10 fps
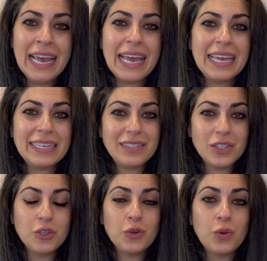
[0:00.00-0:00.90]

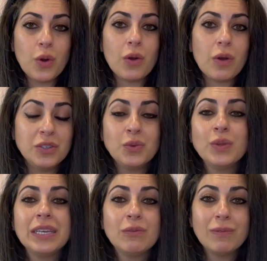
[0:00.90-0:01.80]
is to do
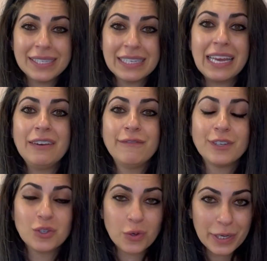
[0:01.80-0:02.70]
the resin
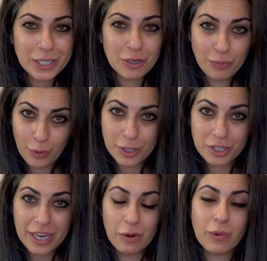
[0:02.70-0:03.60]
infiltration
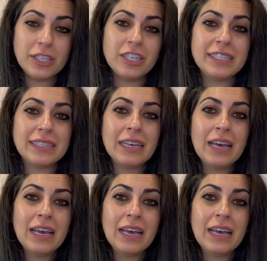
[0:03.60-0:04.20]
portion, which is